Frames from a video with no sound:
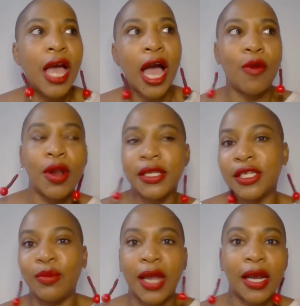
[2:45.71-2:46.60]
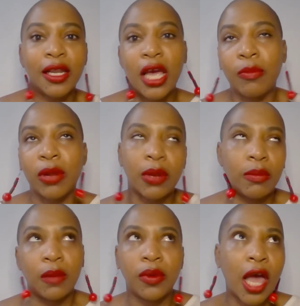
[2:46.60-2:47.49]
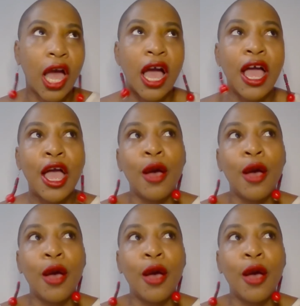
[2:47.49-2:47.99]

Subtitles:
I want to see Black love, blah blah blah blah.